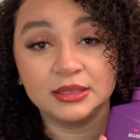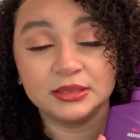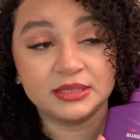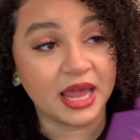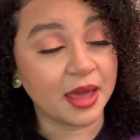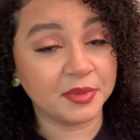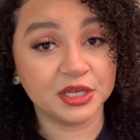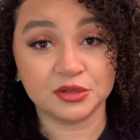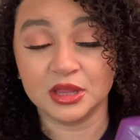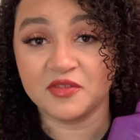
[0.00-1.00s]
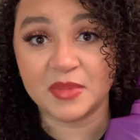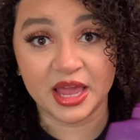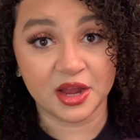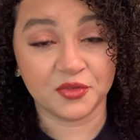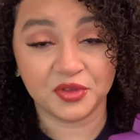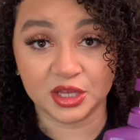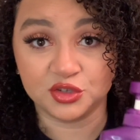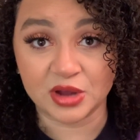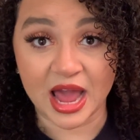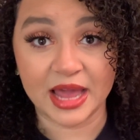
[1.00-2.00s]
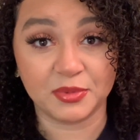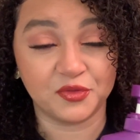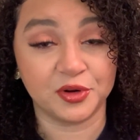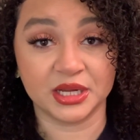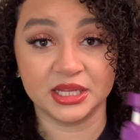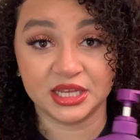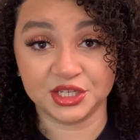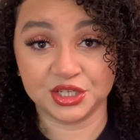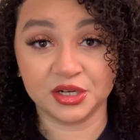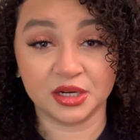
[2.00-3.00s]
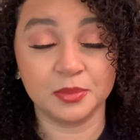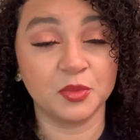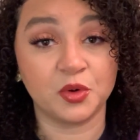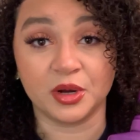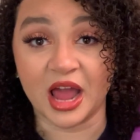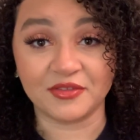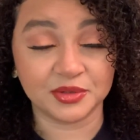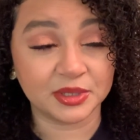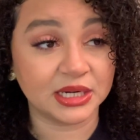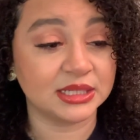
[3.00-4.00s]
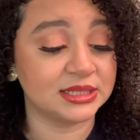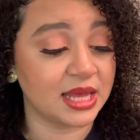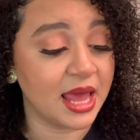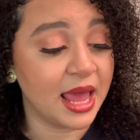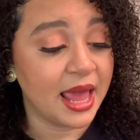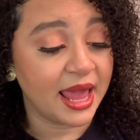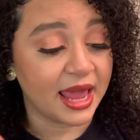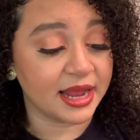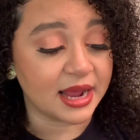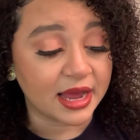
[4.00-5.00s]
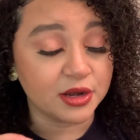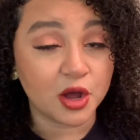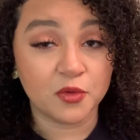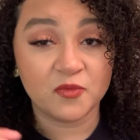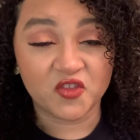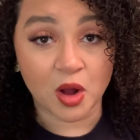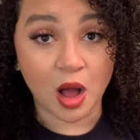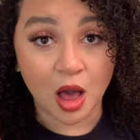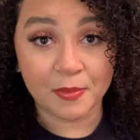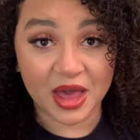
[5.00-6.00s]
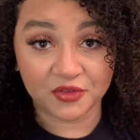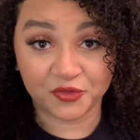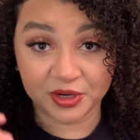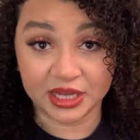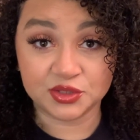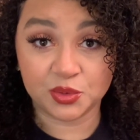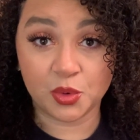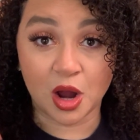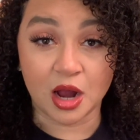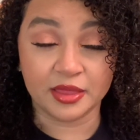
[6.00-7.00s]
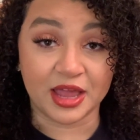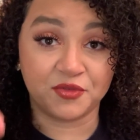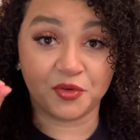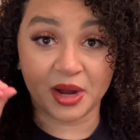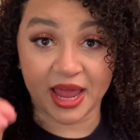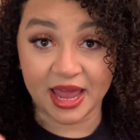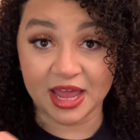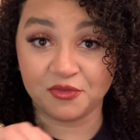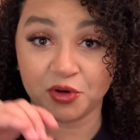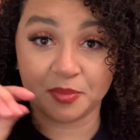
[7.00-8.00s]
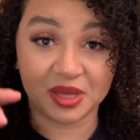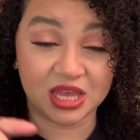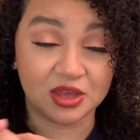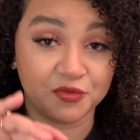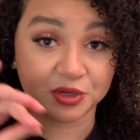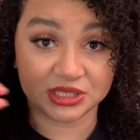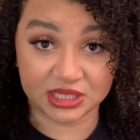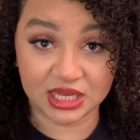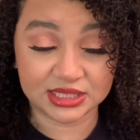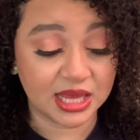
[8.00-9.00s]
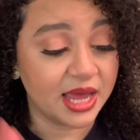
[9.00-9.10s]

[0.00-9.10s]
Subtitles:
damaged or left my hair feeling dry before conditioner or afterwards. And I know for all my friends who are like 4A, 4B, 4Cs,